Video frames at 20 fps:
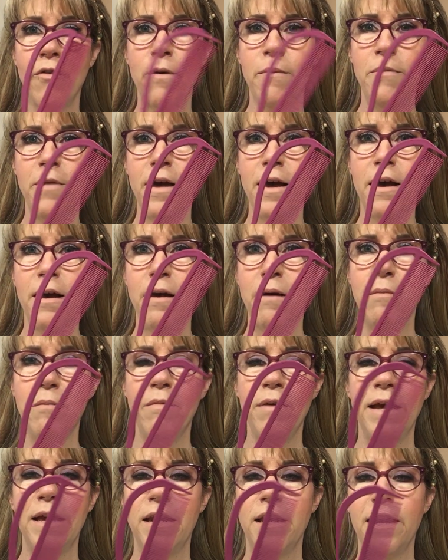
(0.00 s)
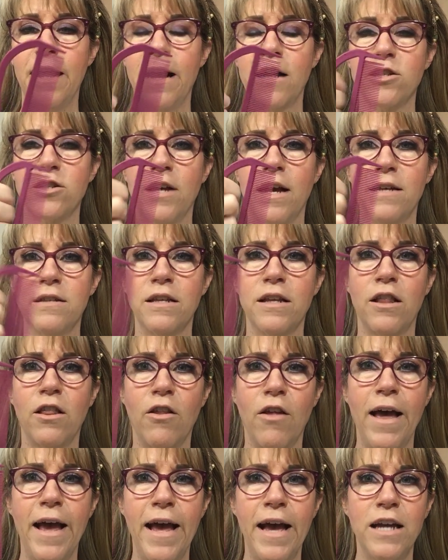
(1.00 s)
from them, and it actually has a
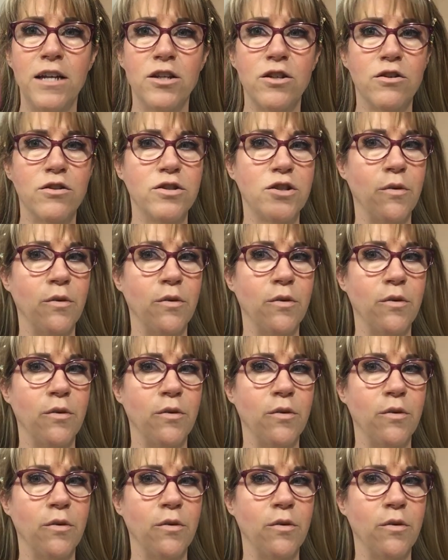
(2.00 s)
little handle,